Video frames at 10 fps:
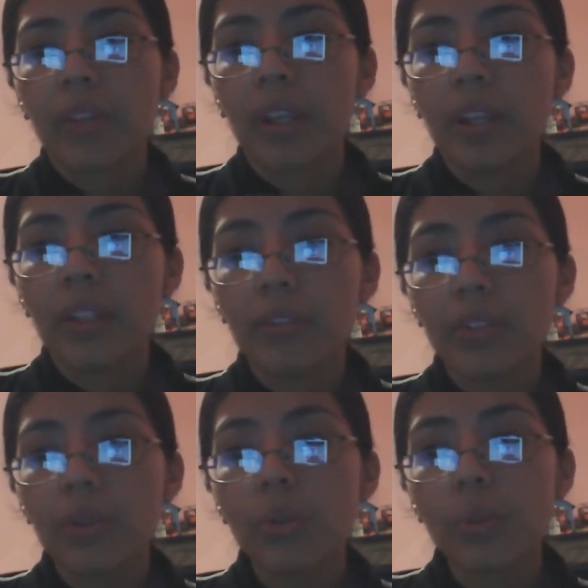
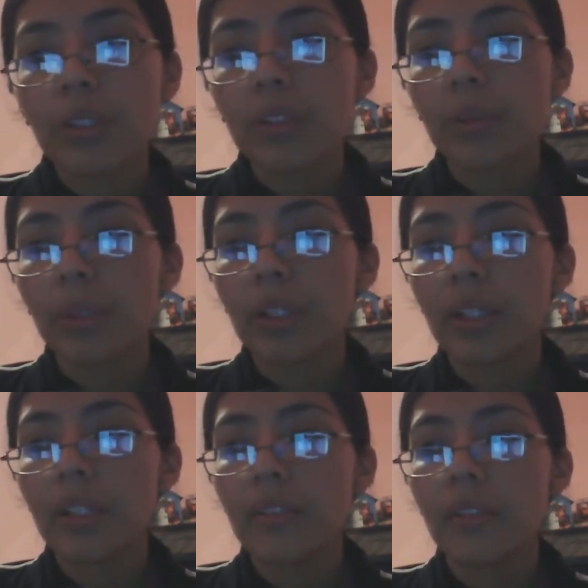Individuals with
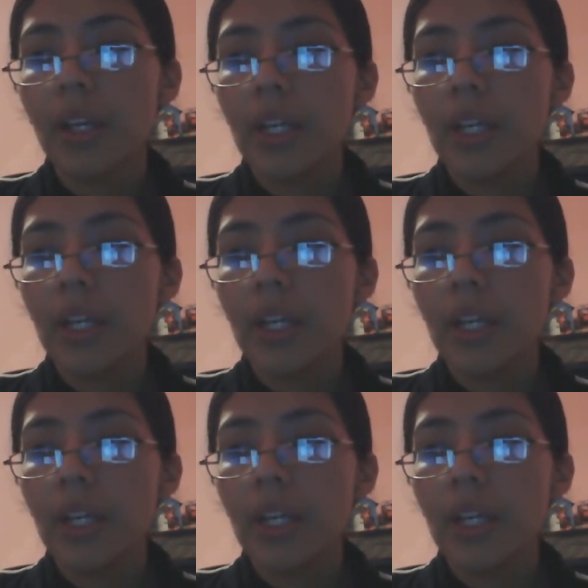disabilities,